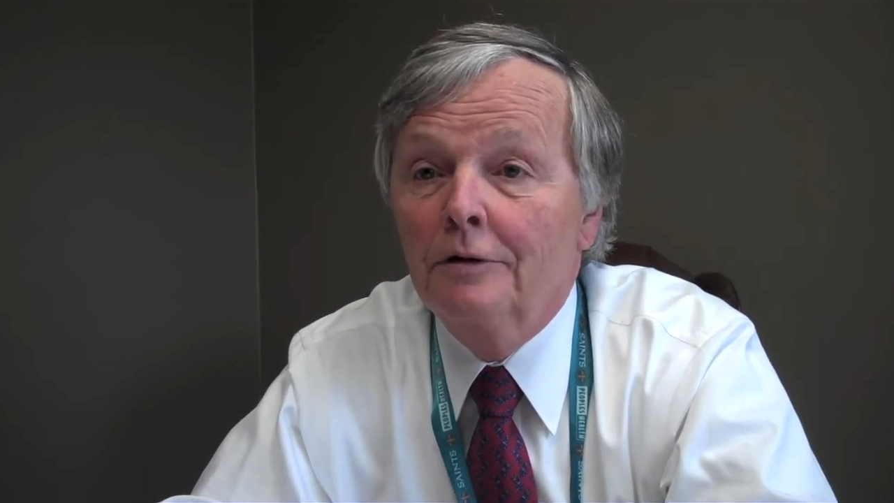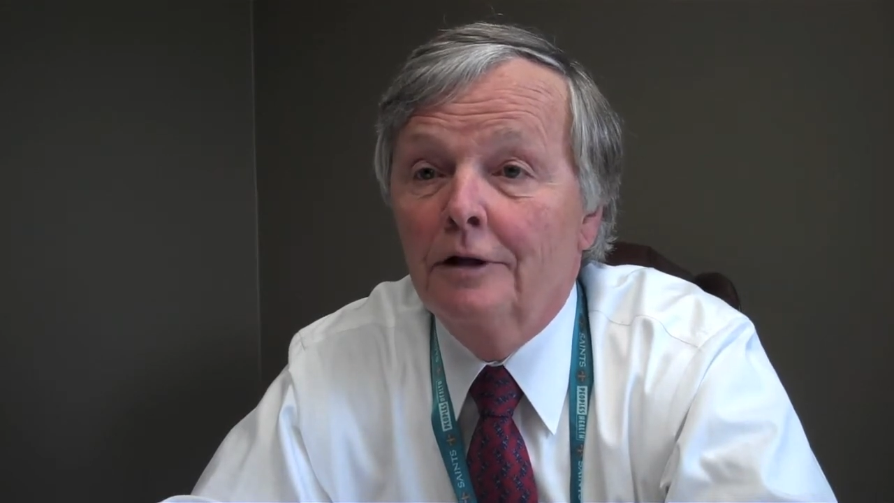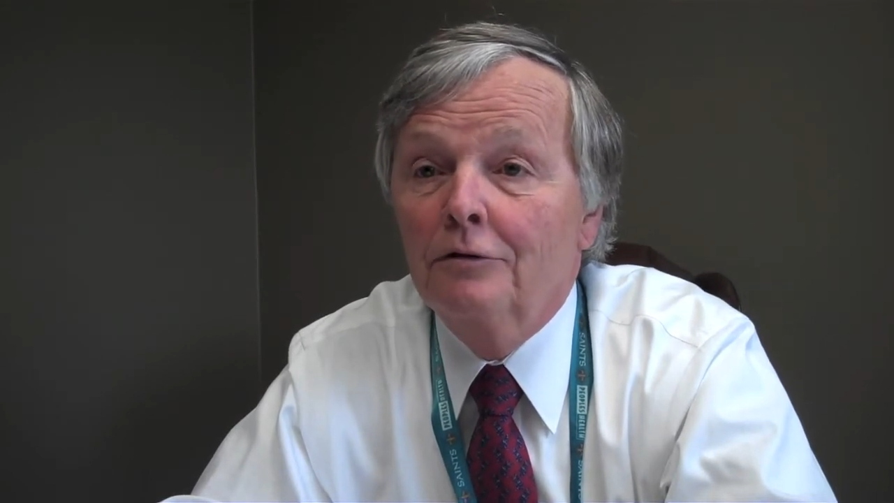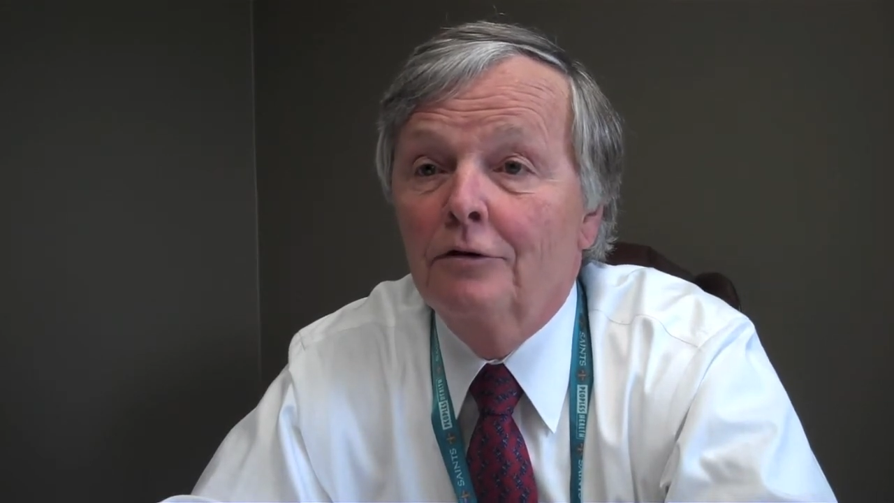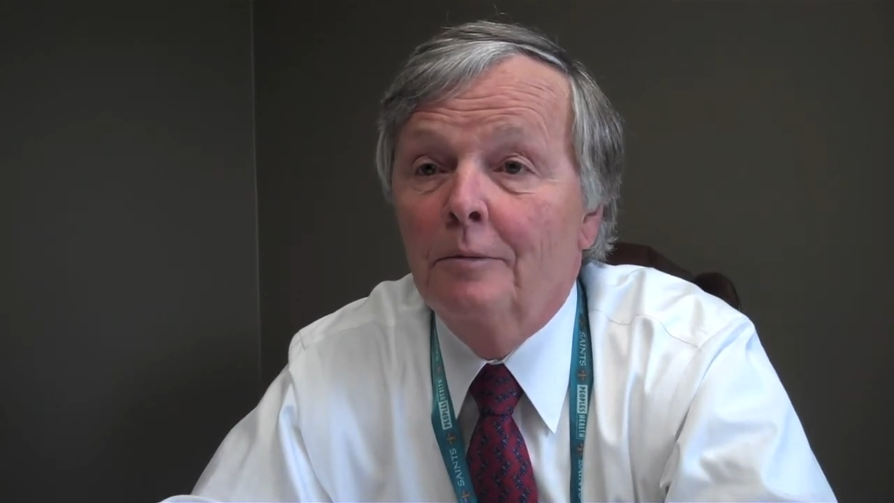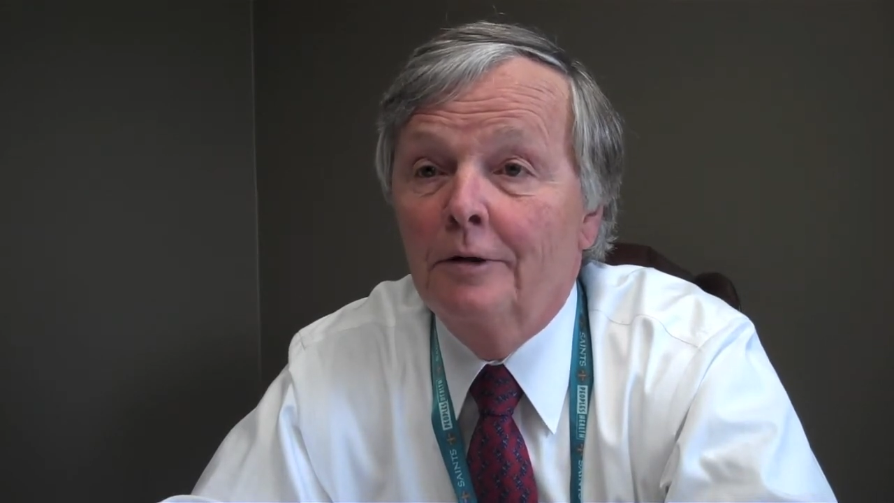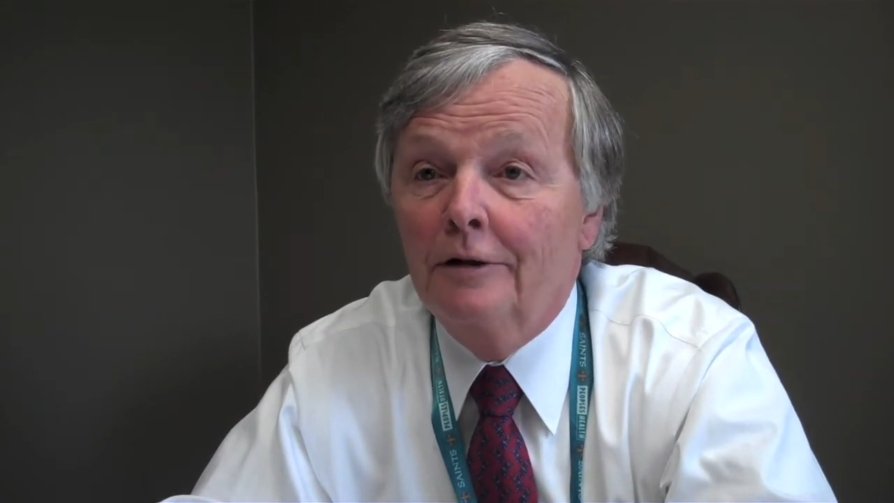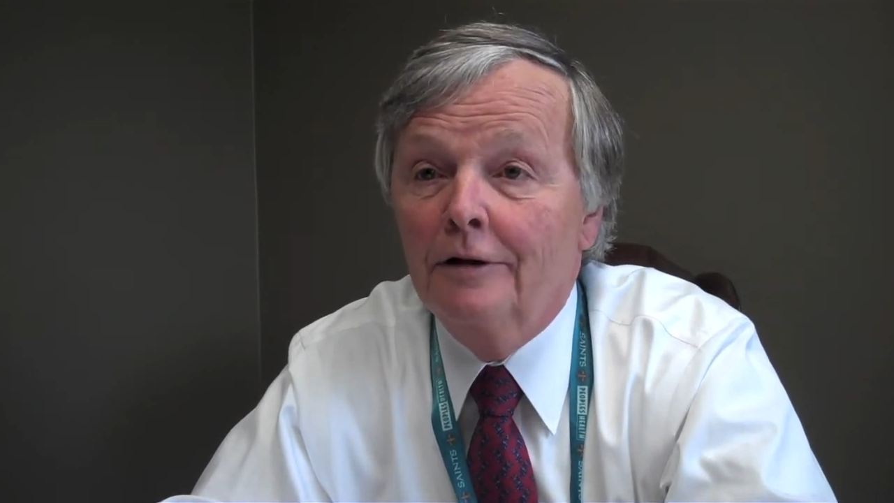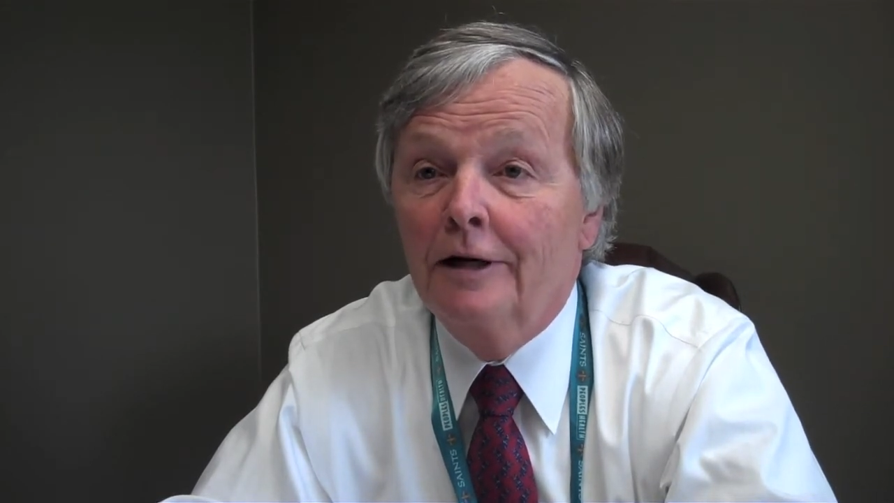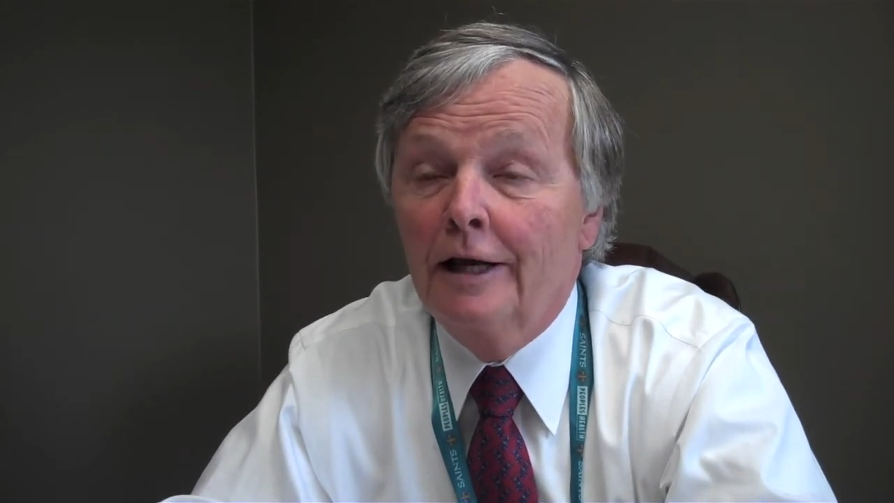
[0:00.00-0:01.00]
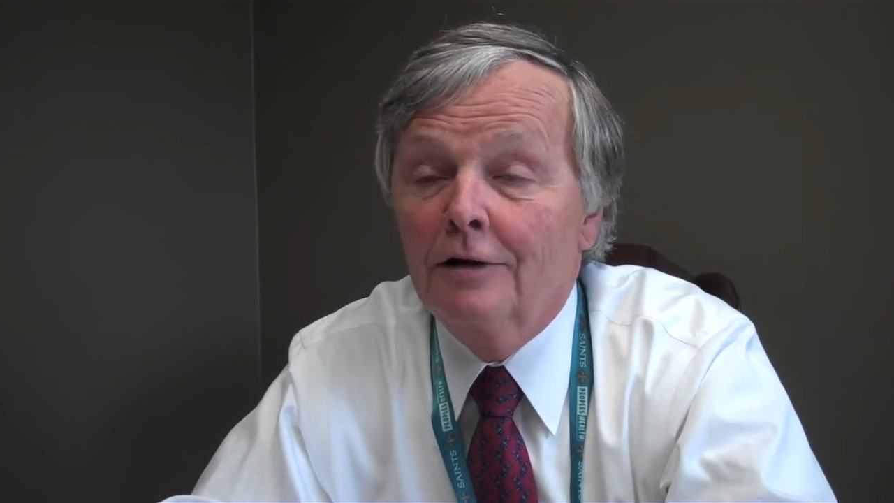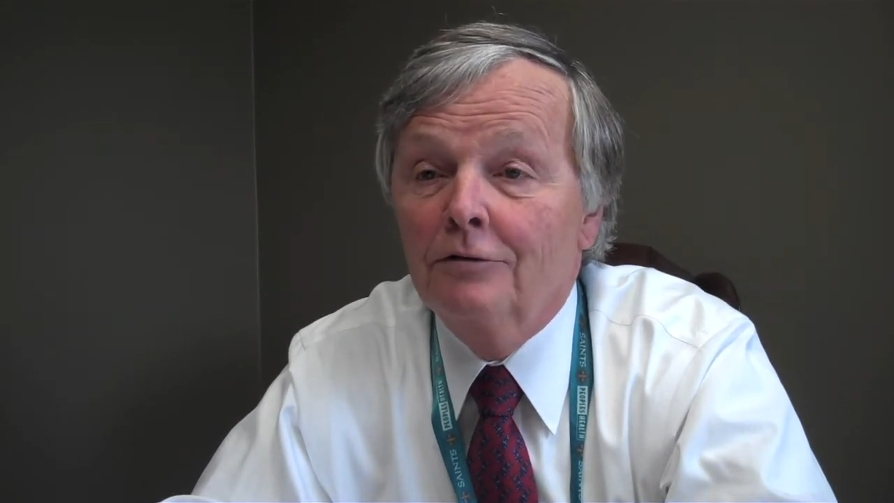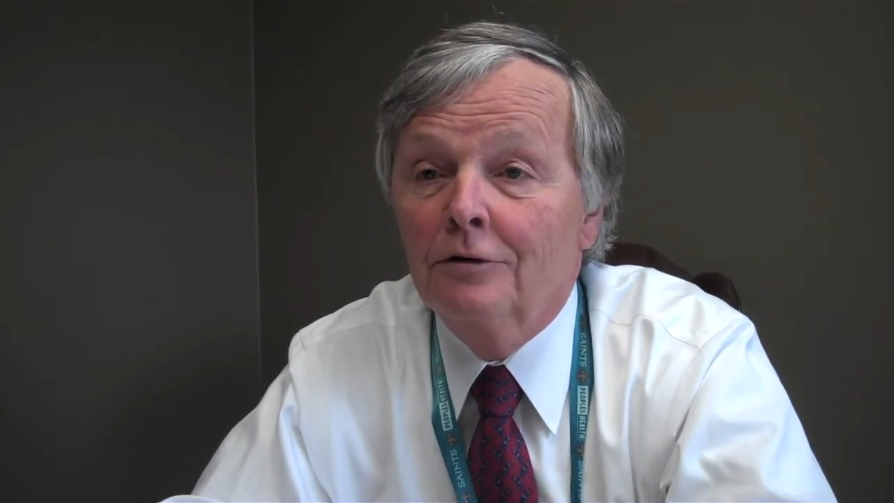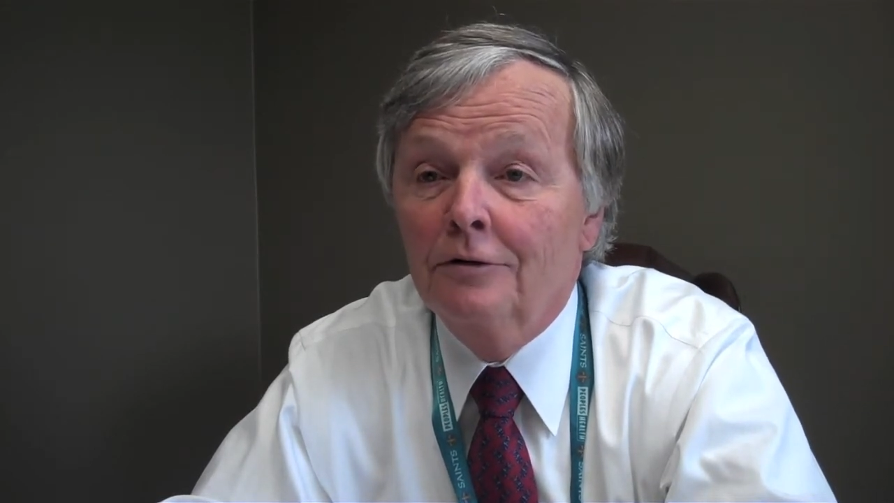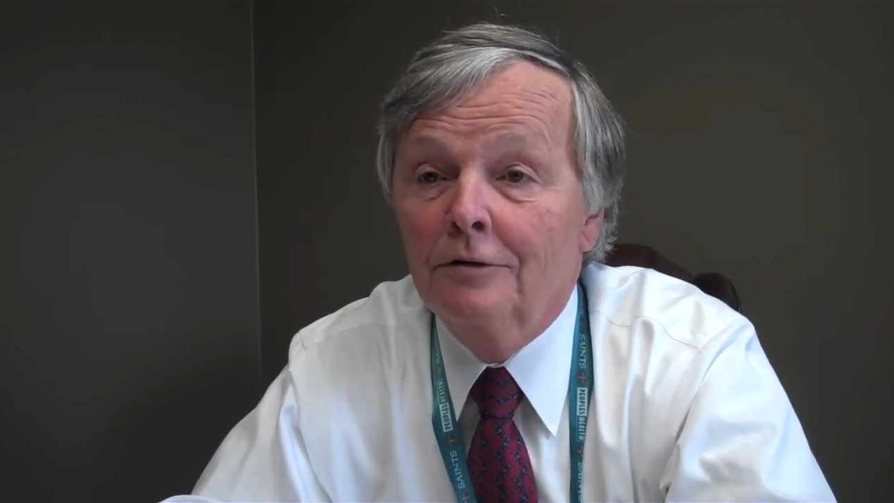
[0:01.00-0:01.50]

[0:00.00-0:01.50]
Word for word: than somebody that hasn't.